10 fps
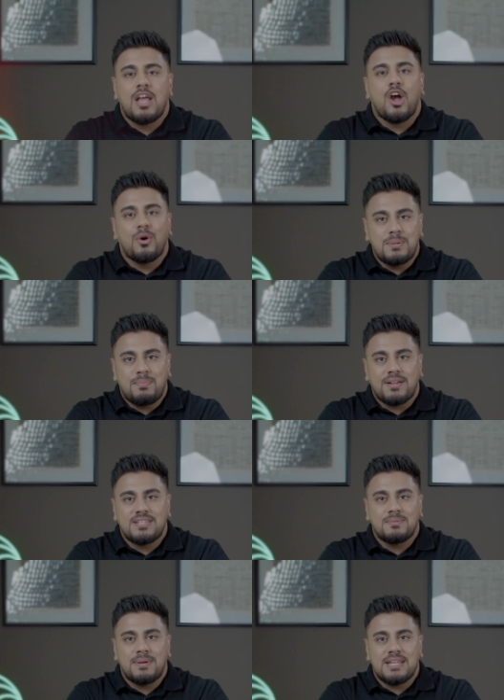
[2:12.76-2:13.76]
Only
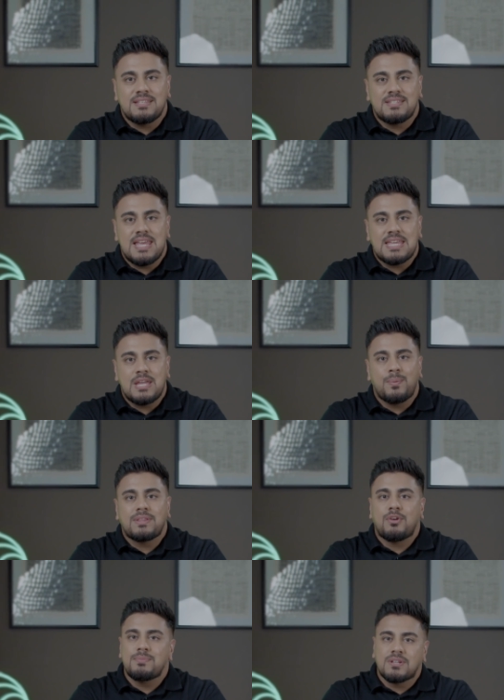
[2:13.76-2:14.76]
participate in staking
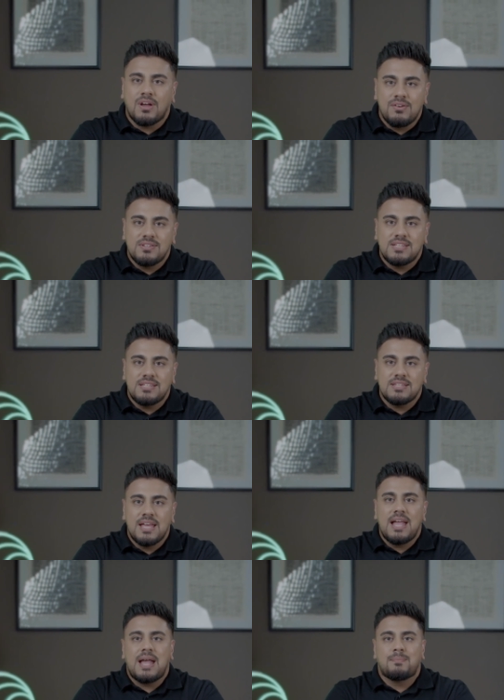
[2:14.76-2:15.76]
with cryptocurrencies
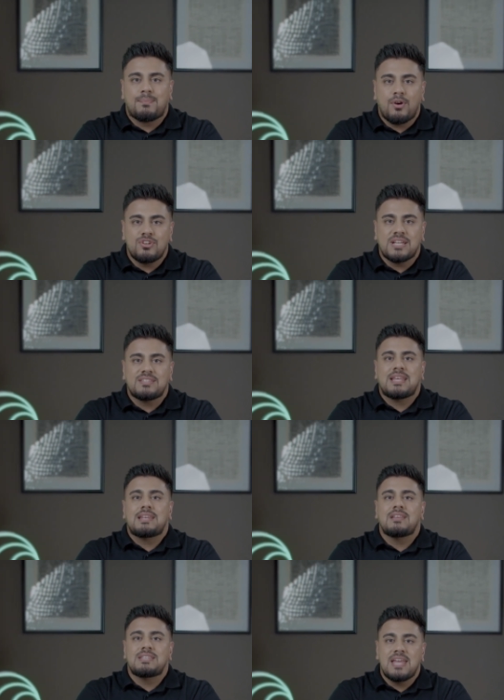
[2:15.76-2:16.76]
and projects that
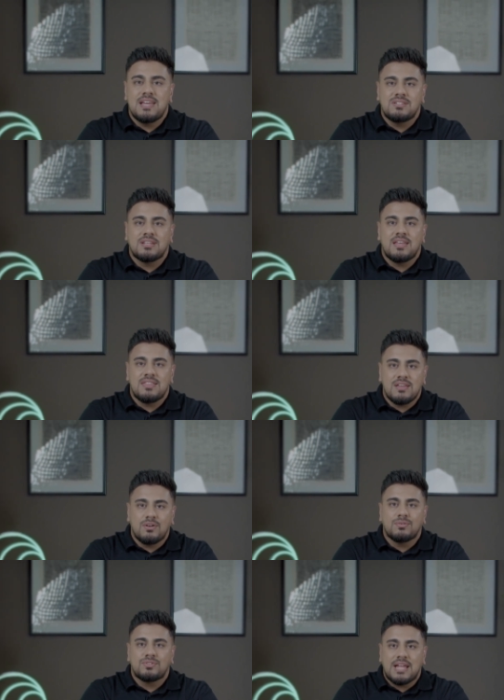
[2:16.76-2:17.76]
adhere to
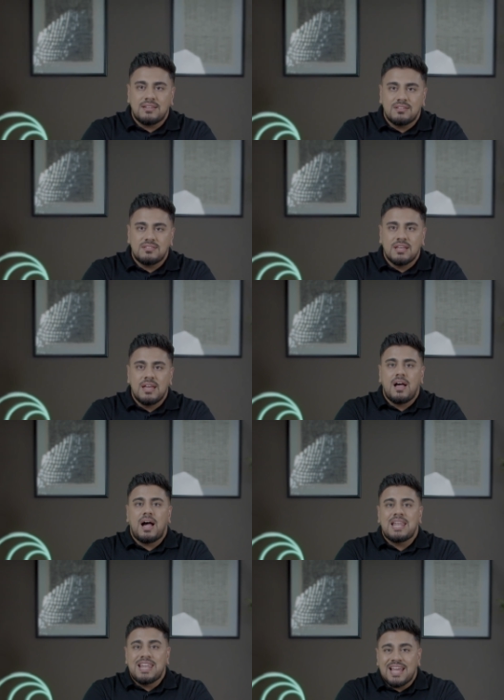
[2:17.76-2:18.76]
ethical standards
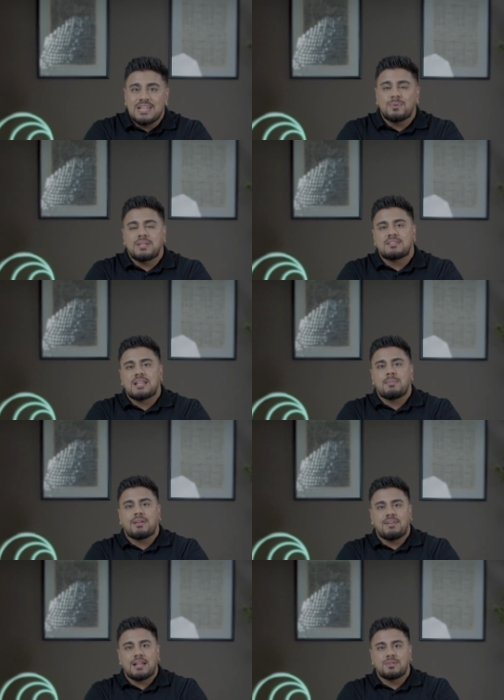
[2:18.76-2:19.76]
aligned with
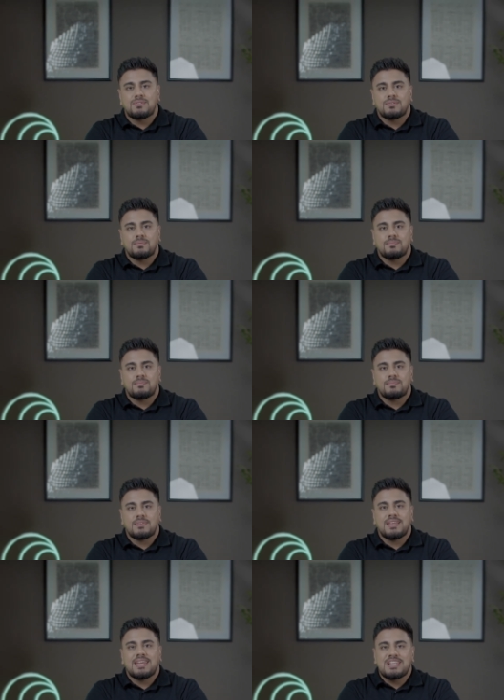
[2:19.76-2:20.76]
Islamic values.
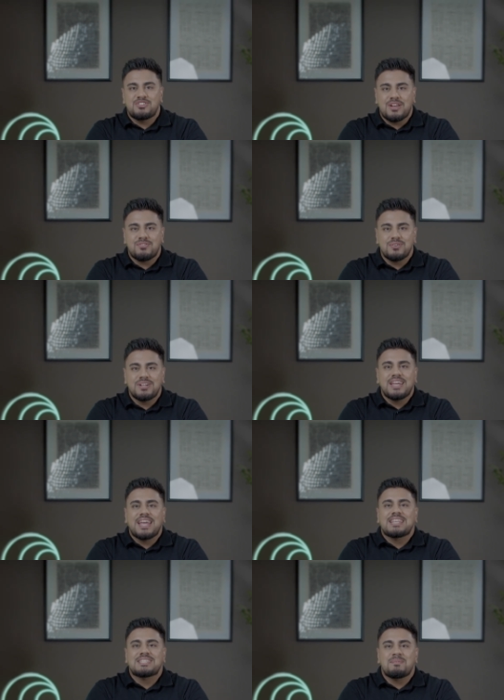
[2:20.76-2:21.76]
In general, it is